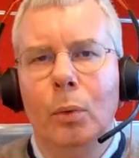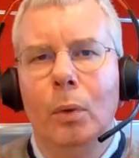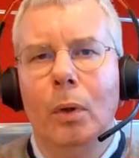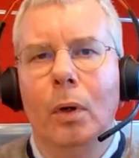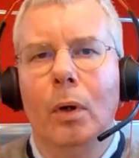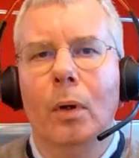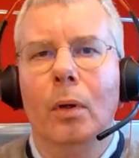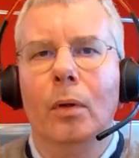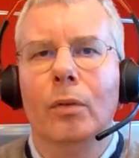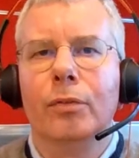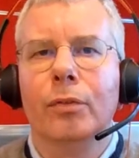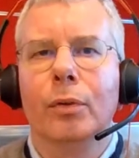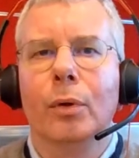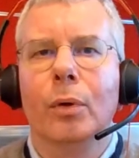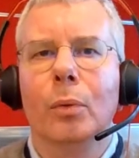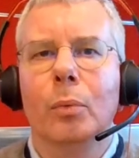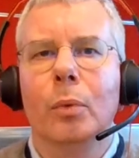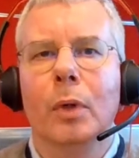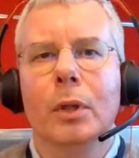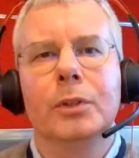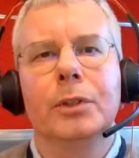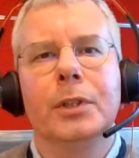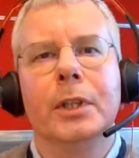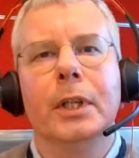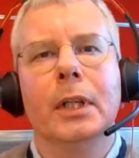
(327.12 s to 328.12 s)
all for
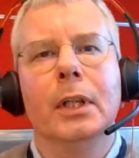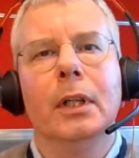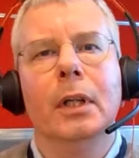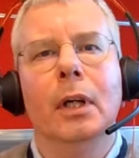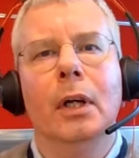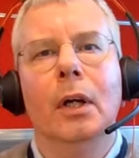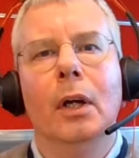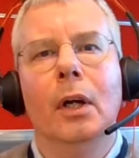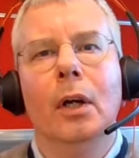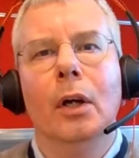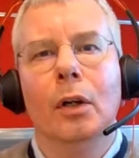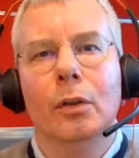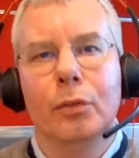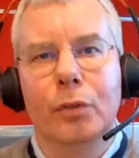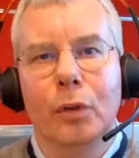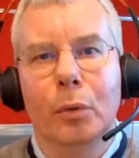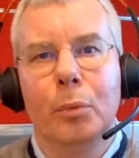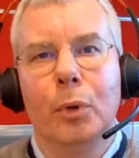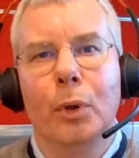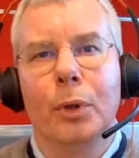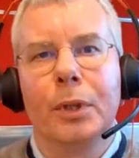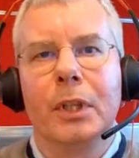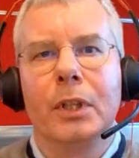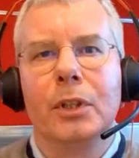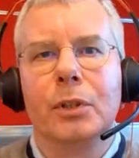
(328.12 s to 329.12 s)
watching. For
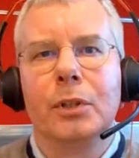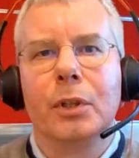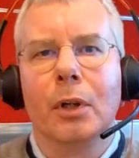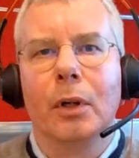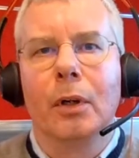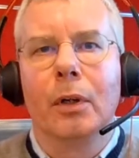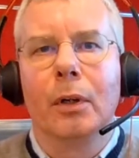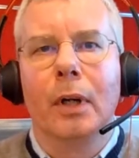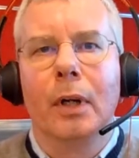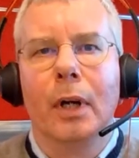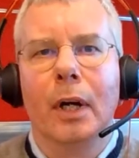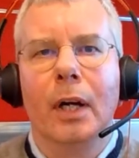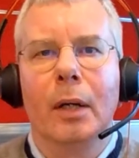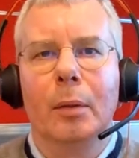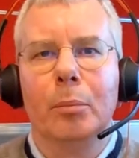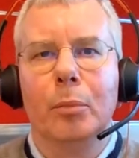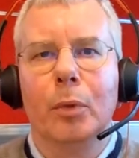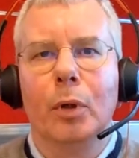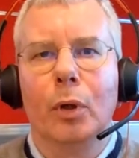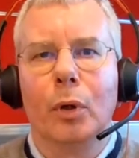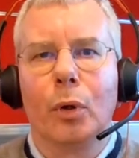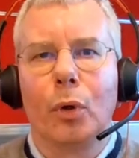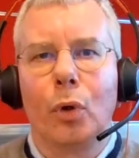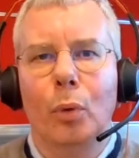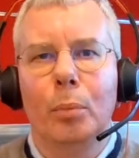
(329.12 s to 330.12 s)
Morningstar, I'm
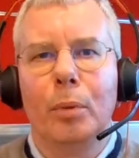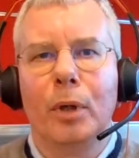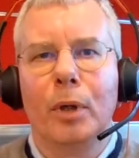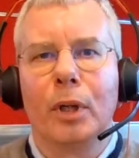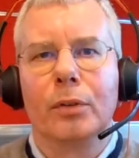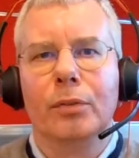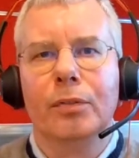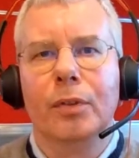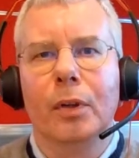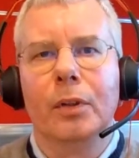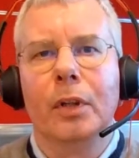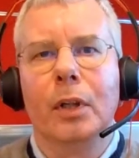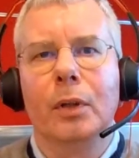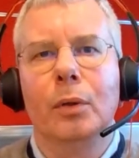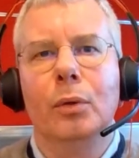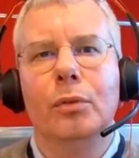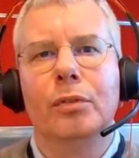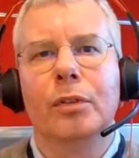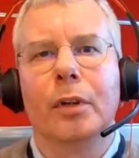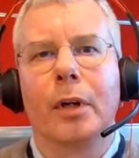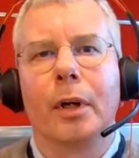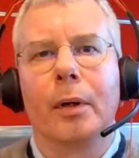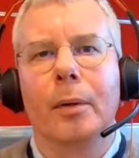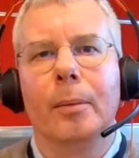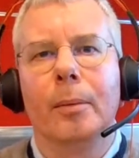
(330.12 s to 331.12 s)
Robert van den Oever.